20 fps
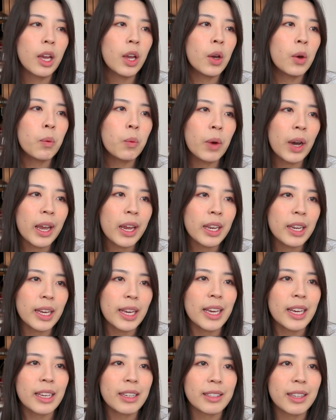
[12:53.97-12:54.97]
One
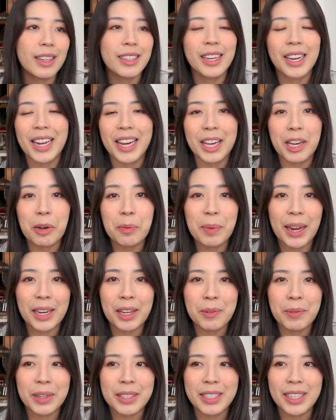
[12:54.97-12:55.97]
is, did I help
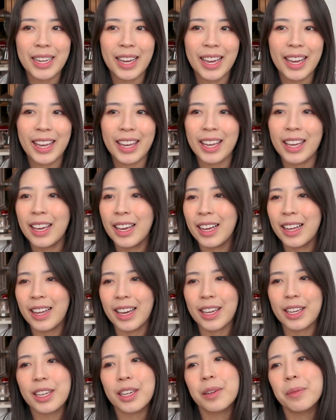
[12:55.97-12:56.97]
anyone today?
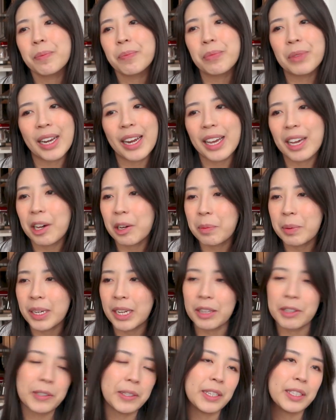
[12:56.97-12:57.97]
Like, did I help another
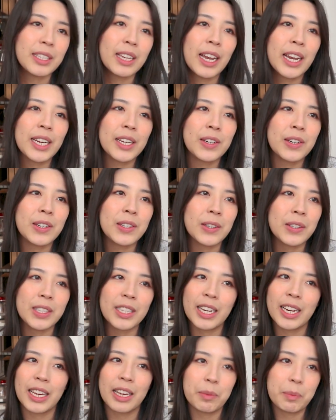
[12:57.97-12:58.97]
designer or did I
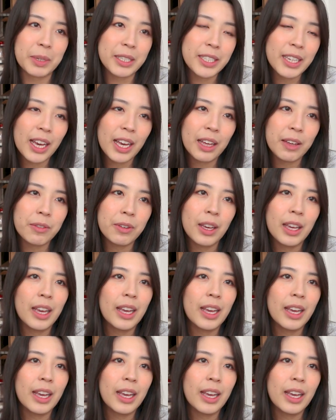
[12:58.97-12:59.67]
help a dev?